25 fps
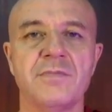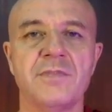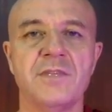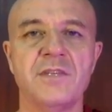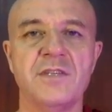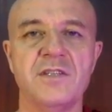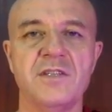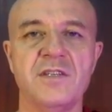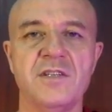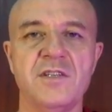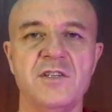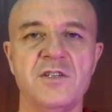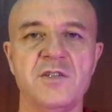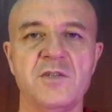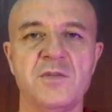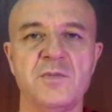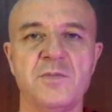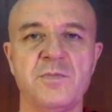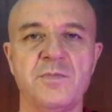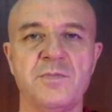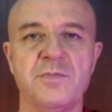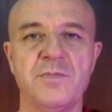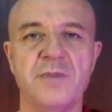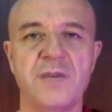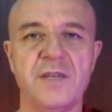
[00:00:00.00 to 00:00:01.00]
This is
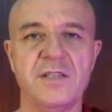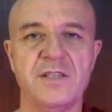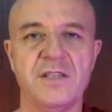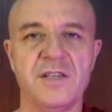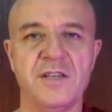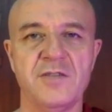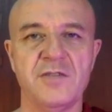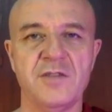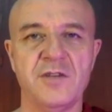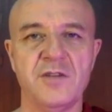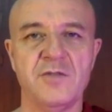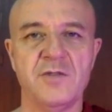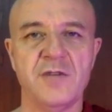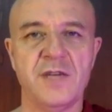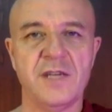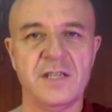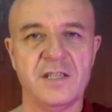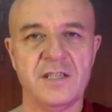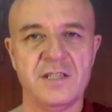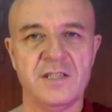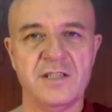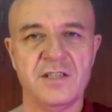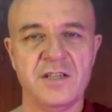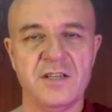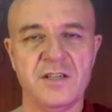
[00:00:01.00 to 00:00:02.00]
Bhante Ven
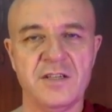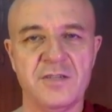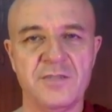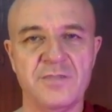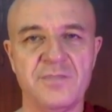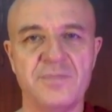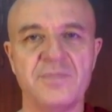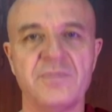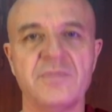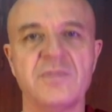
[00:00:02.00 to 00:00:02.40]
Rakkhita,